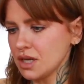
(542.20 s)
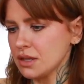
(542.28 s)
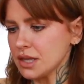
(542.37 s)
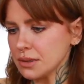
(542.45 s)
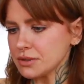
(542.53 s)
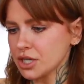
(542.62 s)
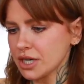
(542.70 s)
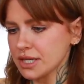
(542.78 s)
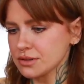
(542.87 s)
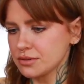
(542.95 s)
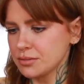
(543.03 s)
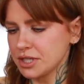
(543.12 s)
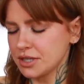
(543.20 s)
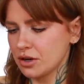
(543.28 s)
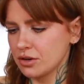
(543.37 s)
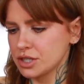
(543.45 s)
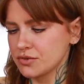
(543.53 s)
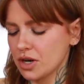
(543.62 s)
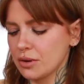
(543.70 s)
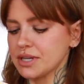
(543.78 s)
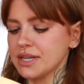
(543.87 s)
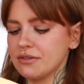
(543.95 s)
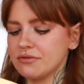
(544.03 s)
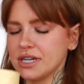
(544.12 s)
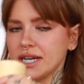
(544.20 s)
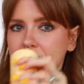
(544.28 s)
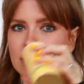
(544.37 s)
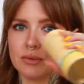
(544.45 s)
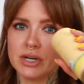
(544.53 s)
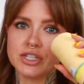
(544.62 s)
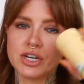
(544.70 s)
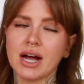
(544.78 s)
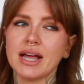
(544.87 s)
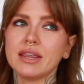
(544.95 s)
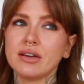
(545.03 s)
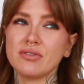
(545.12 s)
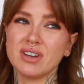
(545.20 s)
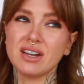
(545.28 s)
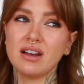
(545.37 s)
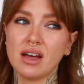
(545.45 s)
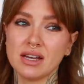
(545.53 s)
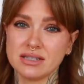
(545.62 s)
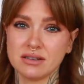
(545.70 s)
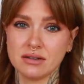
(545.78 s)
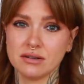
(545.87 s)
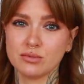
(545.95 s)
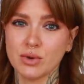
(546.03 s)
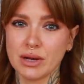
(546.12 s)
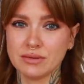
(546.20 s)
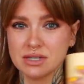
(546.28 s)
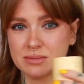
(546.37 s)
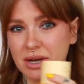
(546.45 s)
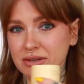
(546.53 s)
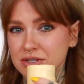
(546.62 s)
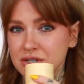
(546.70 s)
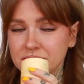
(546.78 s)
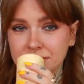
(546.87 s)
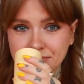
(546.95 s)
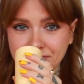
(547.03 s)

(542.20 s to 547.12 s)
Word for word: thing, which I guess would be the orange flower, and then vanilla, which I think vanilla is a round smell too.